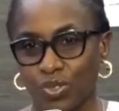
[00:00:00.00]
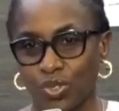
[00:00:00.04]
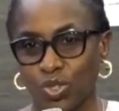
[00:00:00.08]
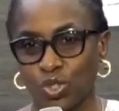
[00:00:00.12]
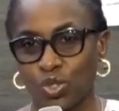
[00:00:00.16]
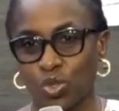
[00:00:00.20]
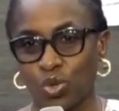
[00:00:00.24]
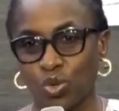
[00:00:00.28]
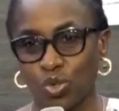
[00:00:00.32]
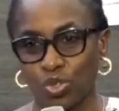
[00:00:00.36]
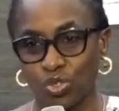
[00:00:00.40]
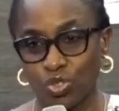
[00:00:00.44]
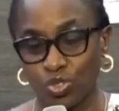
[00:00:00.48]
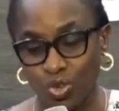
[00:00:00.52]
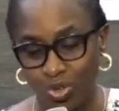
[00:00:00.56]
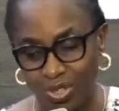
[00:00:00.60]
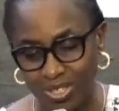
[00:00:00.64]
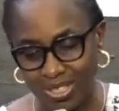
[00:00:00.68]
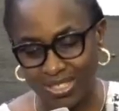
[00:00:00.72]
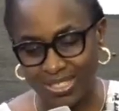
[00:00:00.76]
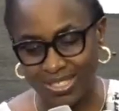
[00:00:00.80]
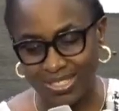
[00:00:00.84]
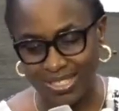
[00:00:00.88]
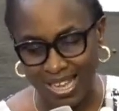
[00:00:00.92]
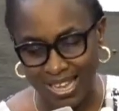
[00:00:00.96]
So you
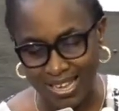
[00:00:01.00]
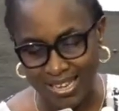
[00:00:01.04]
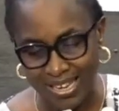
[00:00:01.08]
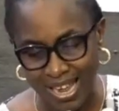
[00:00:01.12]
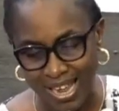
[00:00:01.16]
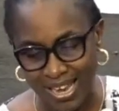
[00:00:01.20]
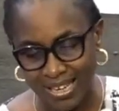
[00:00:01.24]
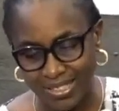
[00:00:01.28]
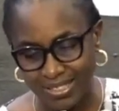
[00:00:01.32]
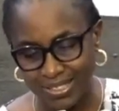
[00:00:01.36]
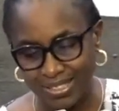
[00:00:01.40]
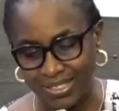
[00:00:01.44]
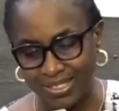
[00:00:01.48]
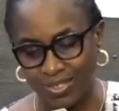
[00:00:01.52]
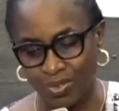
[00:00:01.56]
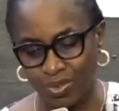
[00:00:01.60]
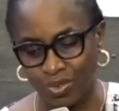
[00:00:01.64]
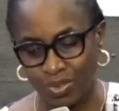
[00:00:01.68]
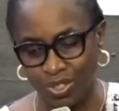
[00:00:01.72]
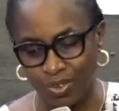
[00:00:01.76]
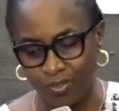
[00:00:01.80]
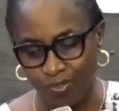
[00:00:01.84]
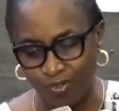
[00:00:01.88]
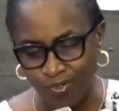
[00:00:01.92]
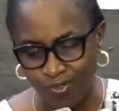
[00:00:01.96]
understand that. So
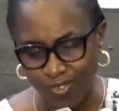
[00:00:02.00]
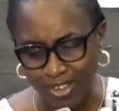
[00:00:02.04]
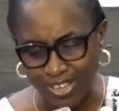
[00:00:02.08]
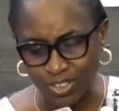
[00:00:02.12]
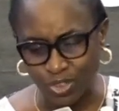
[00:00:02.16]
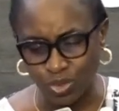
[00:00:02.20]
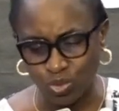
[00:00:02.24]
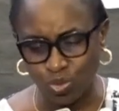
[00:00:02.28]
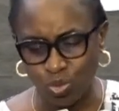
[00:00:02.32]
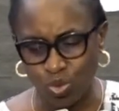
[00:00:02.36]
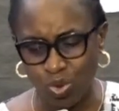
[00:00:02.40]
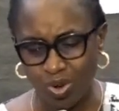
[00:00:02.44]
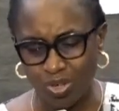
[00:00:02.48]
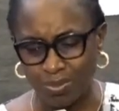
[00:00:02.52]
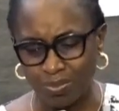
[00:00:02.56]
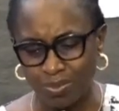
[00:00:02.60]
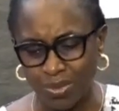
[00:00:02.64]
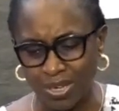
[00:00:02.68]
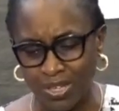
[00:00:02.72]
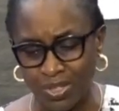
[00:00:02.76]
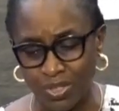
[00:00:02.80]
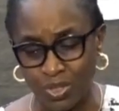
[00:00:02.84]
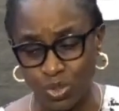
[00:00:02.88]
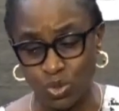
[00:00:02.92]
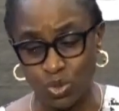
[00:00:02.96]
the first word
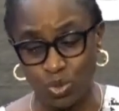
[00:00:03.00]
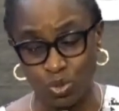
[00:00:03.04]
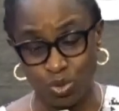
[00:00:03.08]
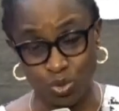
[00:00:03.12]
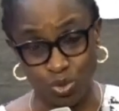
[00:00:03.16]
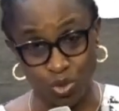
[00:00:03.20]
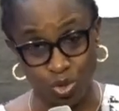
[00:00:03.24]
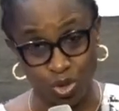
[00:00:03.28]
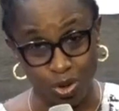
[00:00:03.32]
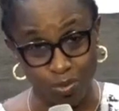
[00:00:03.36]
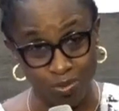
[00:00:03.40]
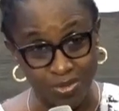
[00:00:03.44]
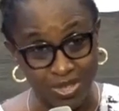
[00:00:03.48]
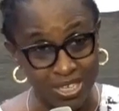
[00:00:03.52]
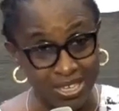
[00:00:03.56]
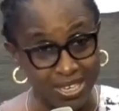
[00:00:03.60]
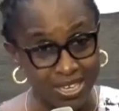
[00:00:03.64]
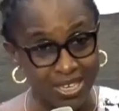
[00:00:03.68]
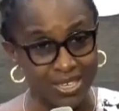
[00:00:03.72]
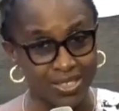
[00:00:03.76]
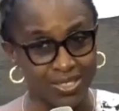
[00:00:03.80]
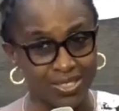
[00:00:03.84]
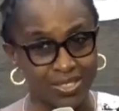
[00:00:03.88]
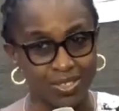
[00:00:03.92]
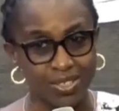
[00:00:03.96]
means to
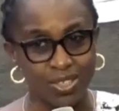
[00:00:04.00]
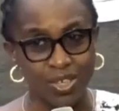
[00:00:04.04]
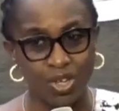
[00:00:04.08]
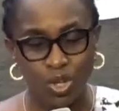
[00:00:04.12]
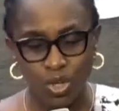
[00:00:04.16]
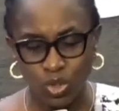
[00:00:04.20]
communicate.